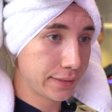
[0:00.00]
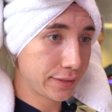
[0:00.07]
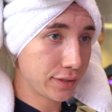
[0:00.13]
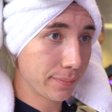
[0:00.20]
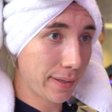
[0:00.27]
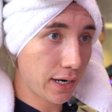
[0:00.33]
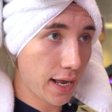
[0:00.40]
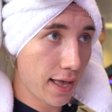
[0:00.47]
Sister
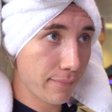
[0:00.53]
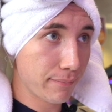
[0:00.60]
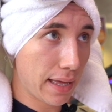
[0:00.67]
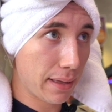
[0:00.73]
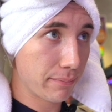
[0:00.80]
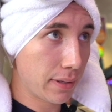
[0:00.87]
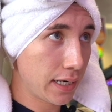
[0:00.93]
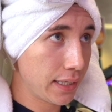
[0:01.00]
better have
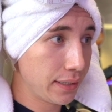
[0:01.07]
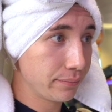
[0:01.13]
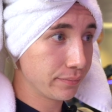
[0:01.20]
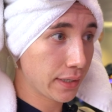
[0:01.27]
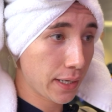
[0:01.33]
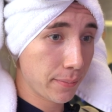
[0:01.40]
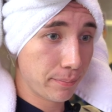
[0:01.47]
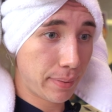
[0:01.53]
my money.
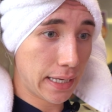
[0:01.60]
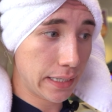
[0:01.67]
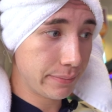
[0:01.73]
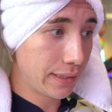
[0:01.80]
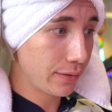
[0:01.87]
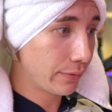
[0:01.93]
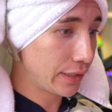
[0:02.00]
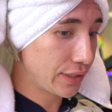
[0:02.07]
Pay
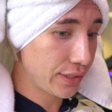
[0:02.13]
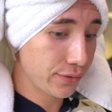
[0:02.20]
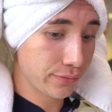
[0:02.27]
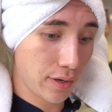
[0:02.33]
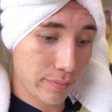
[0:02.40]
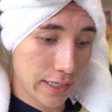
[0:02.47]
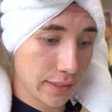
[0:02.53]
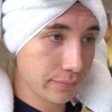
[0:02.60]
me what you
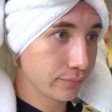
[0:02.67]
owe me.